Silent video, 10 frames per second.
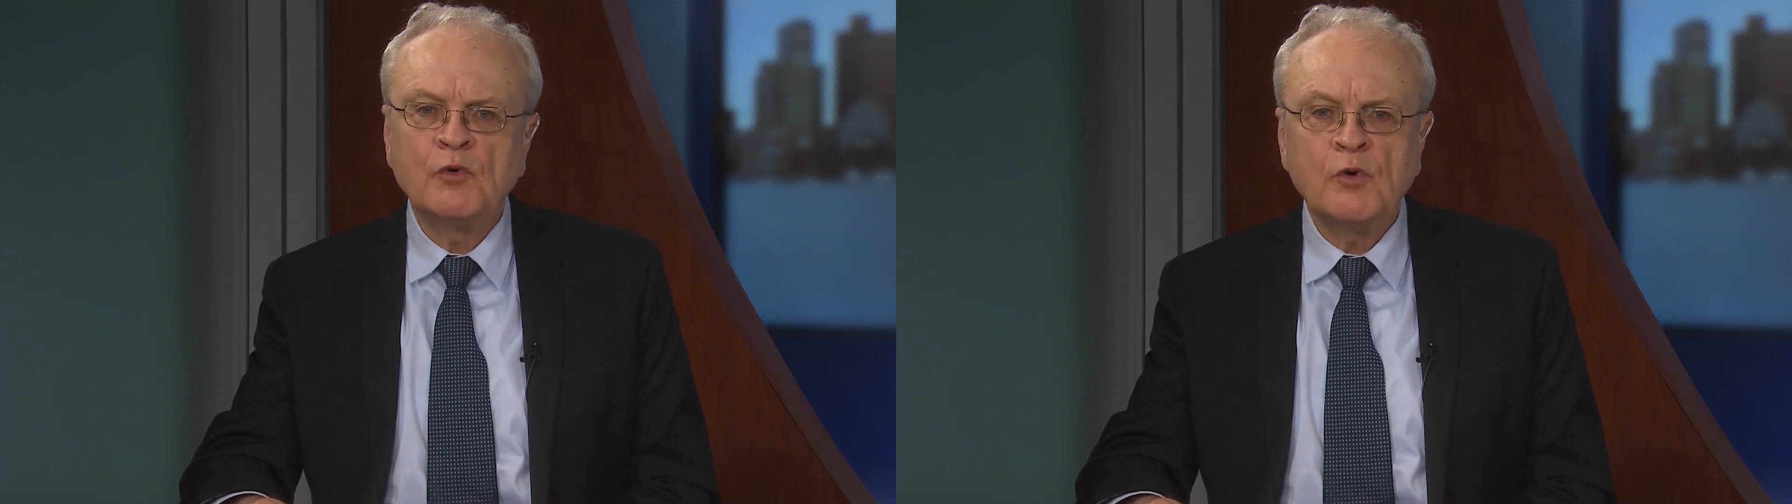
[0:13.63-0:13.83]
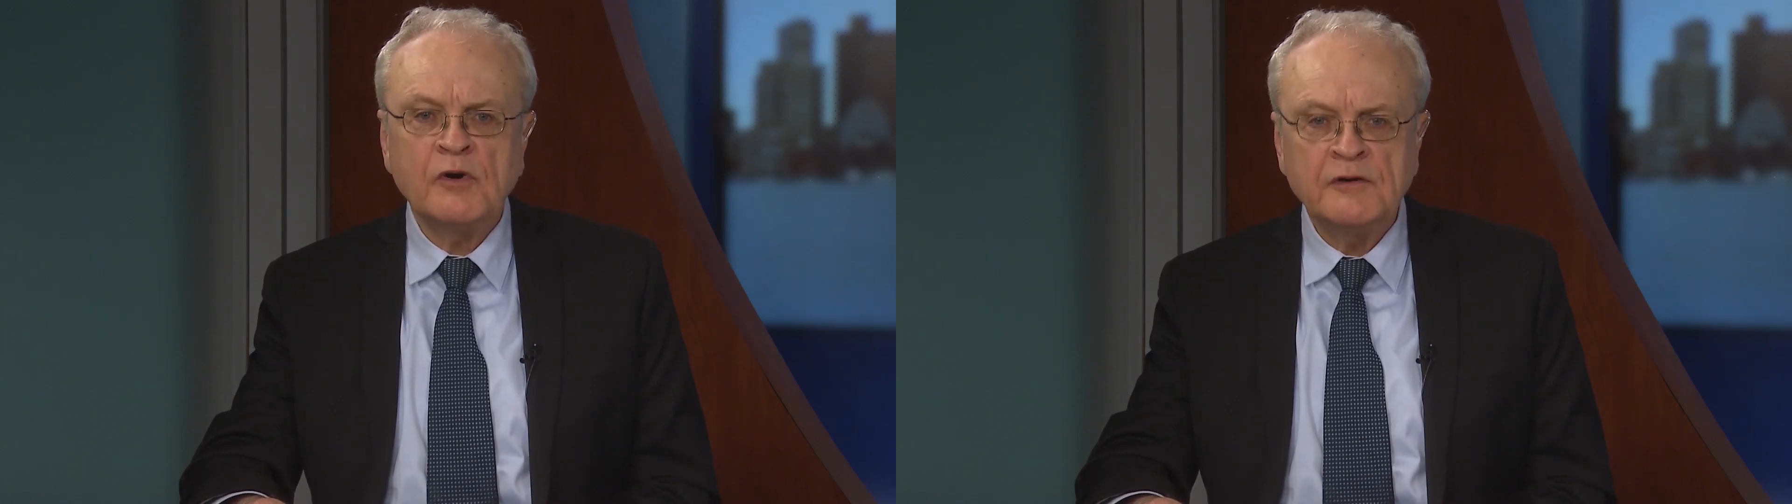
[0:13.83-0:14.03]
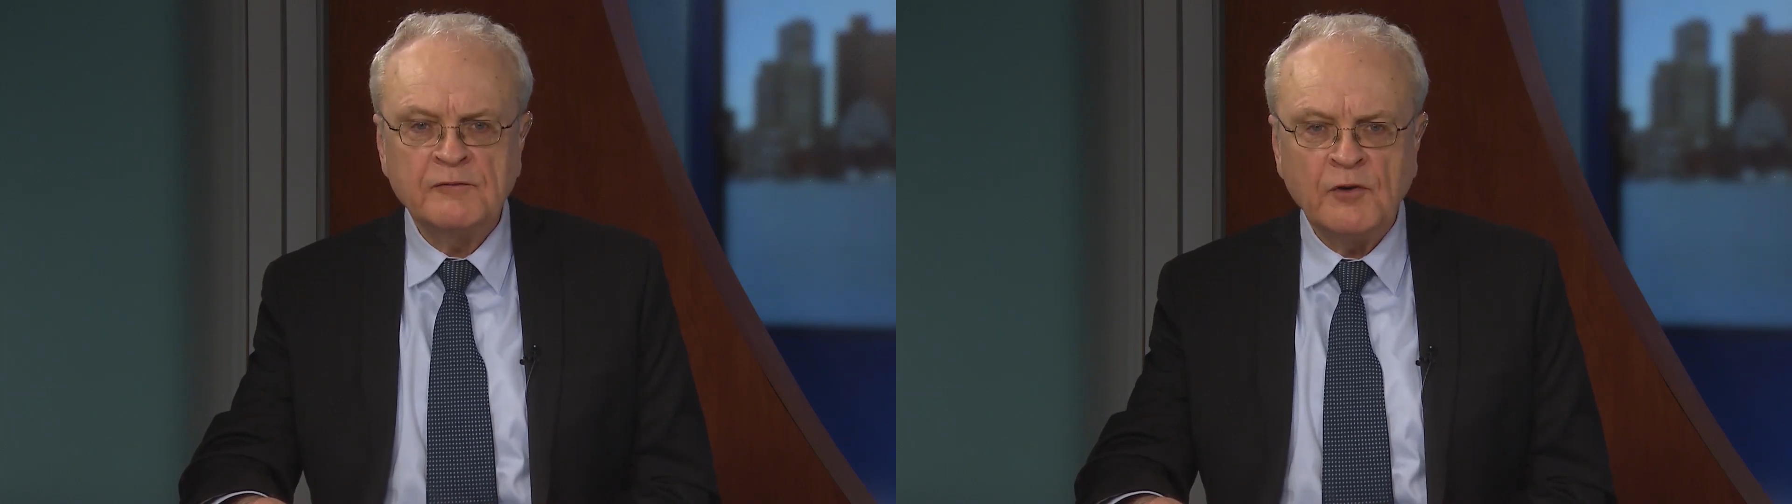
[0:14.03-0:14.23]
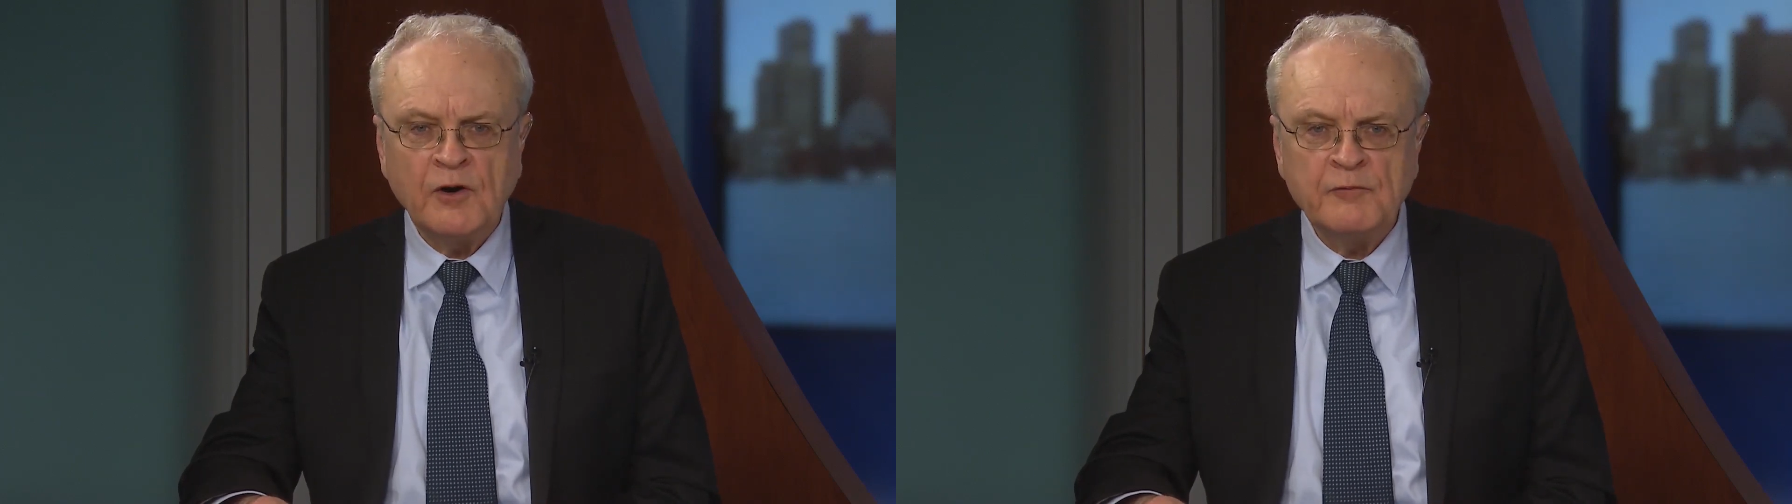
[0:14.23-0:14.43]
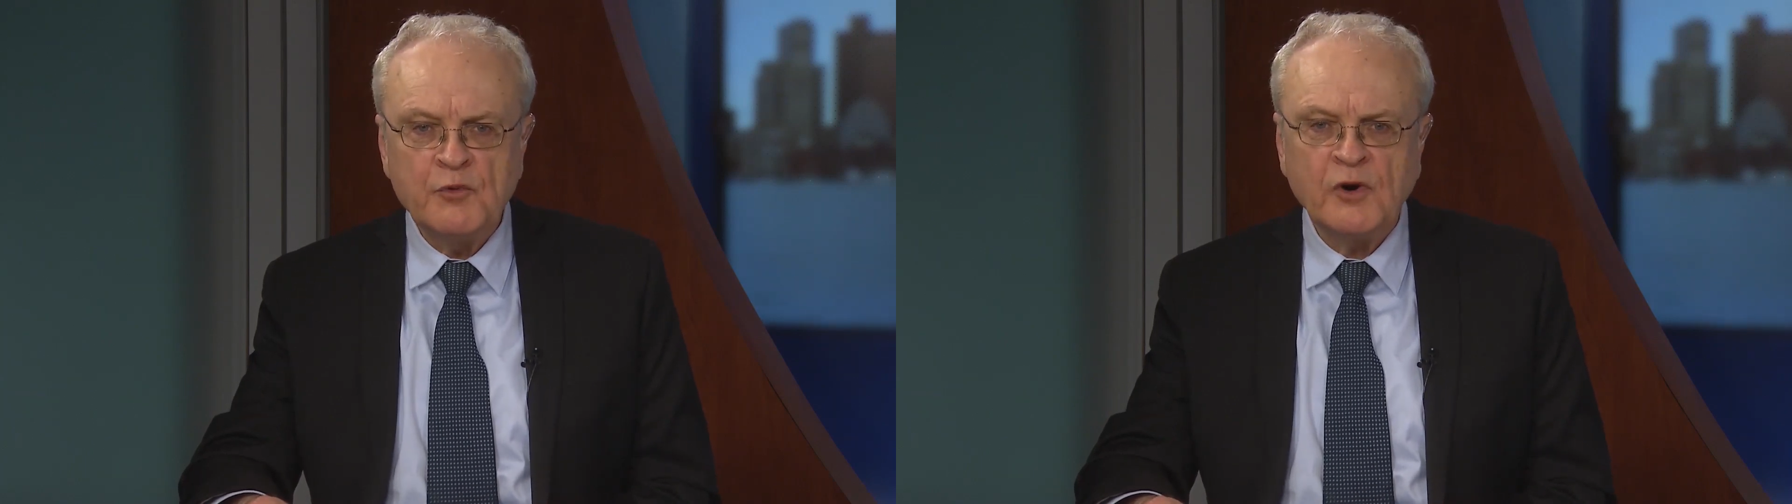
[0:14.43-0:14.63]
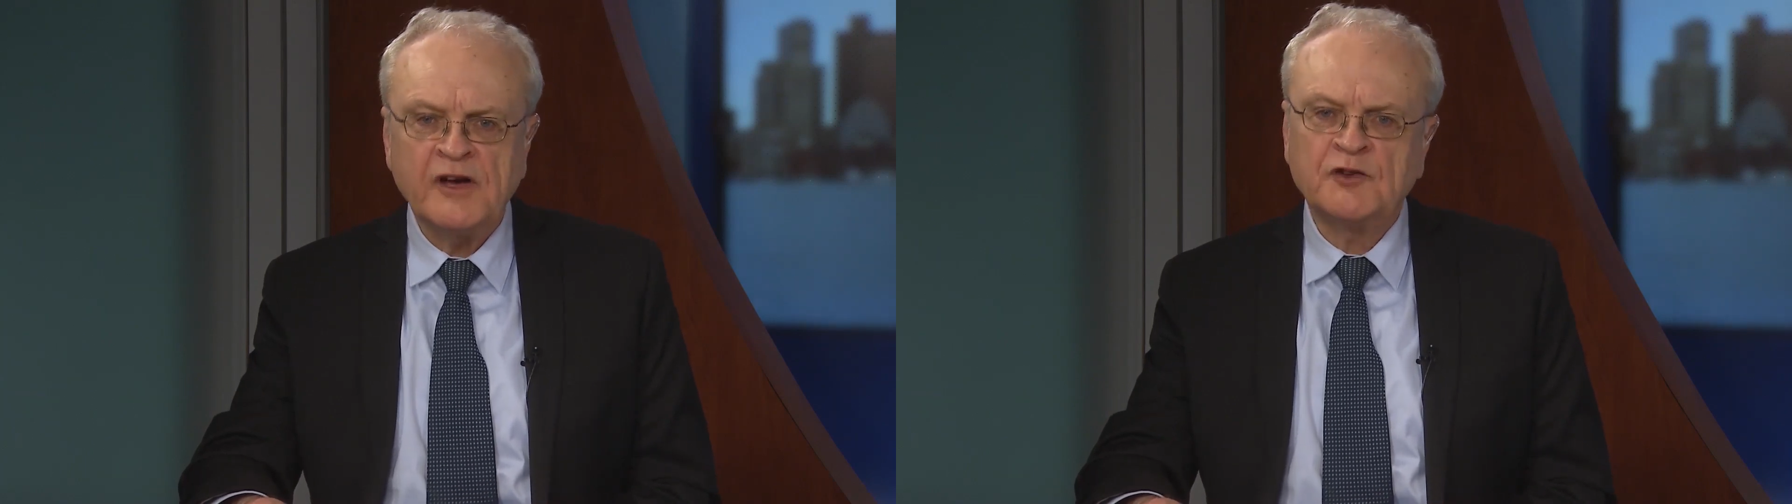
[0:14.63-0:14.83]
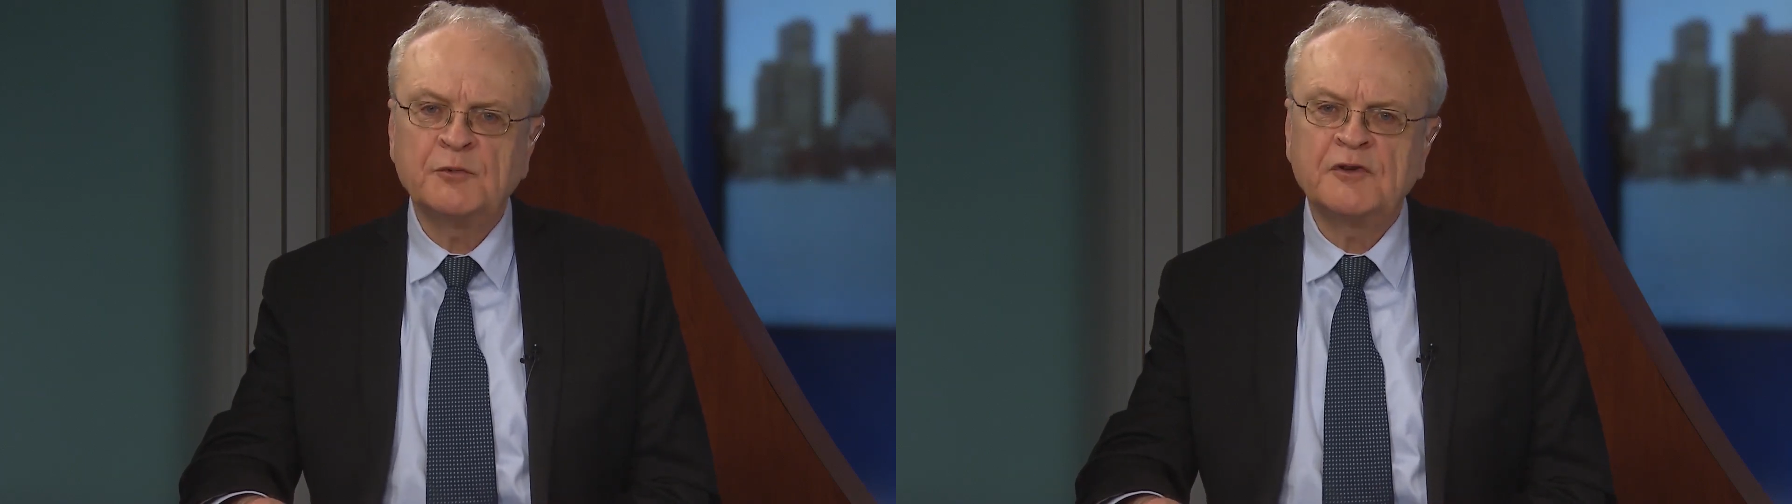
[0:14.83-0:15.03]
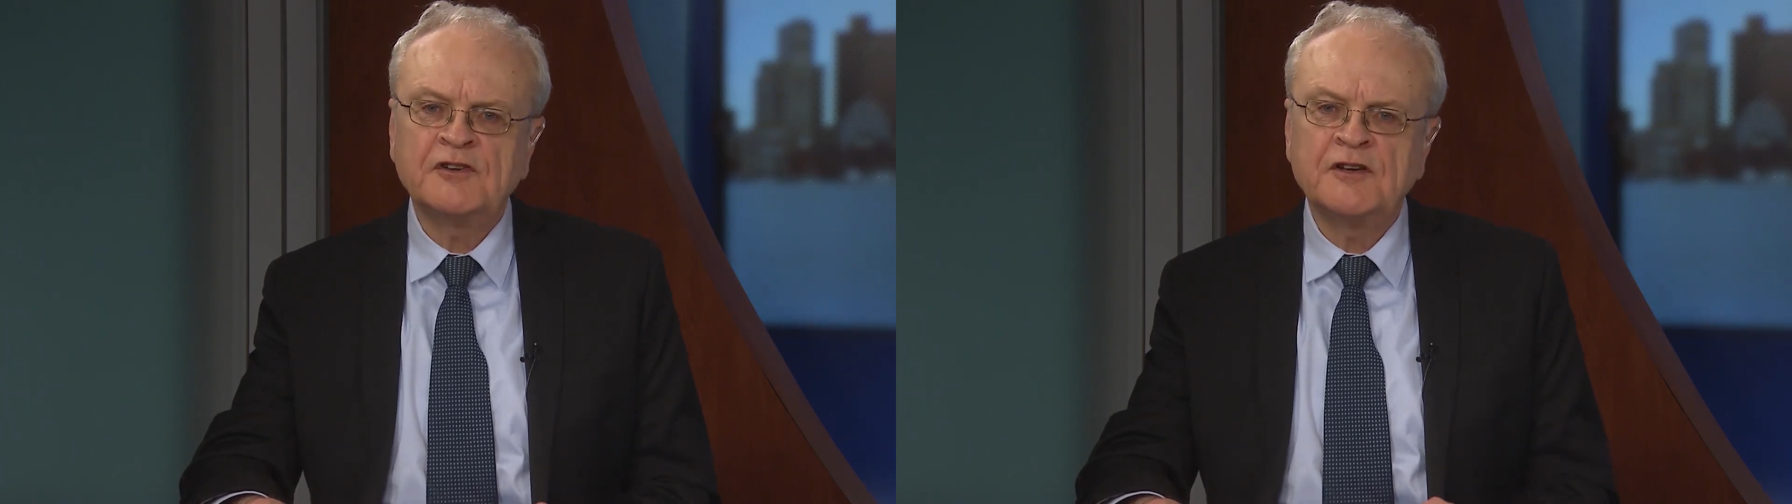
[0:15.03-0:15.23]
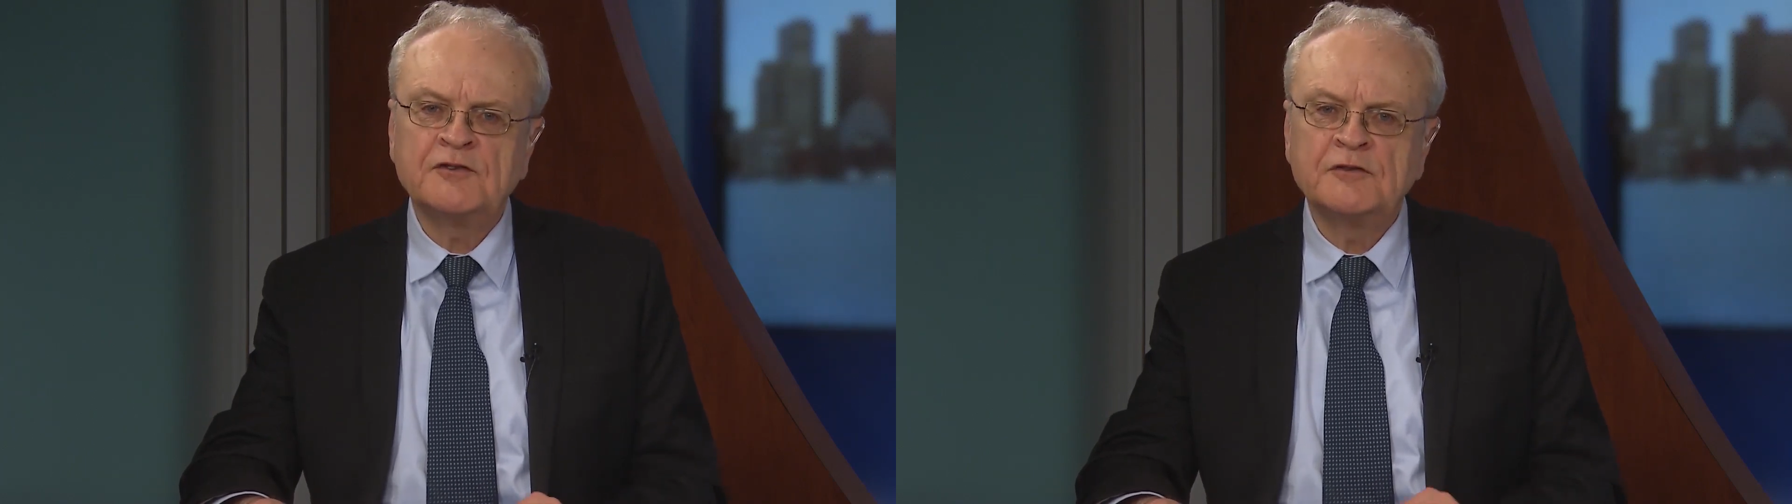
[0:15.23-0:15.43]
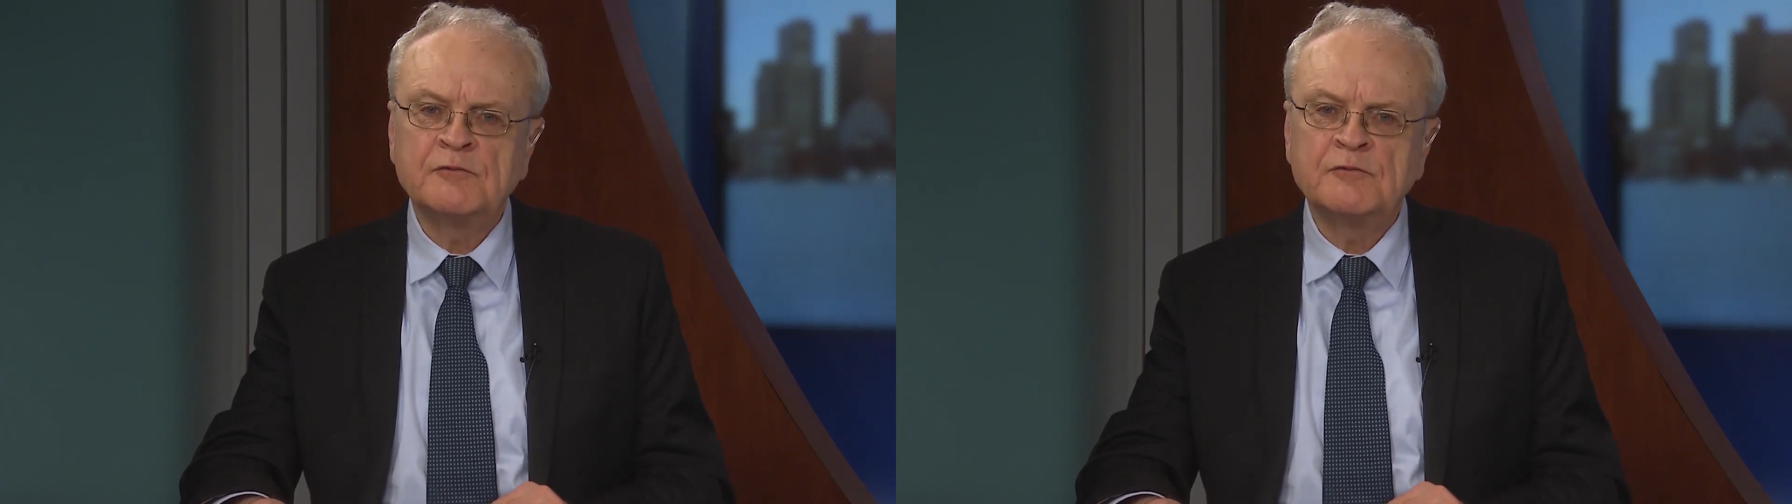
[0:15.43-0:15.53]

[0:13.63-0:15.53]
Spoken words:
or involve more exploitation